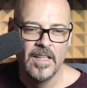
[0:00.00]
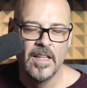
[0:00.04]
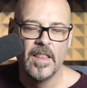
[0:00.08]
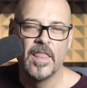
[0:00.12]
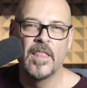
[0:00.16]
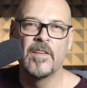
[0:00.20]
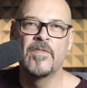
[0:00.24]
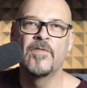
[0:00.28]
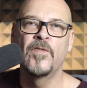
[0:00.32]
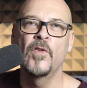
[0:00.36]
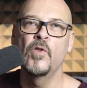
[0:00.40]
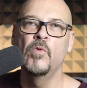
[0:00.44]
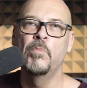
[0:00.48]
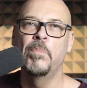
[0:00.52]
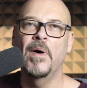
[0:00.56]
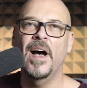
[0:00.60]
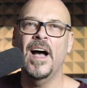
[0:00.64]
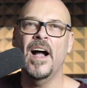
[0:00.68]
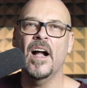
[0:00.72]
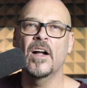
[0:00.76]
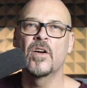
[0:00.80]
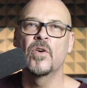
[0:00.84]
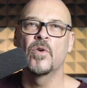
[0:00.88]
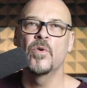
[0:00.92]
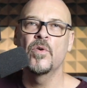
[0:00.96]
the full bar
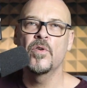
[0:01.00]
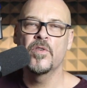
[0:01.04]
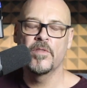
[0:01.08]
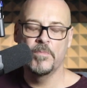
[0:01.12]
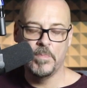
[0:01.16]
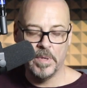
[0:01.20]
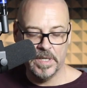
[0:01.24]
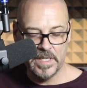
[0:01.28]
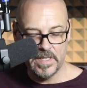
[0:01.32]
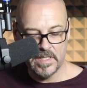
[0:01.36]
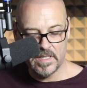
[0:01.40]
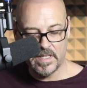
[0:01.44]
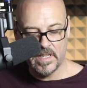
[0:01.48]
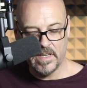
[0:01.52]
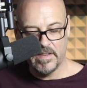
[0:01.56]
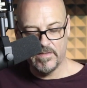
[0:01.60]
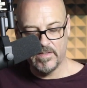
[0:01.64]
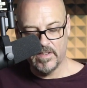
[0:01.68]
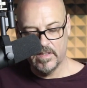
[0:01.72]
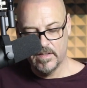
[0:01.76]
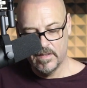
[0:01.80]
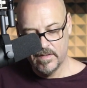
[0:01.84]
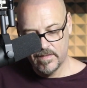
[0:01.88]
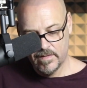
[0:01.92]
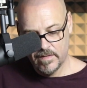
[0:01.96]
chord of
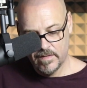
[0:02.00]
B7.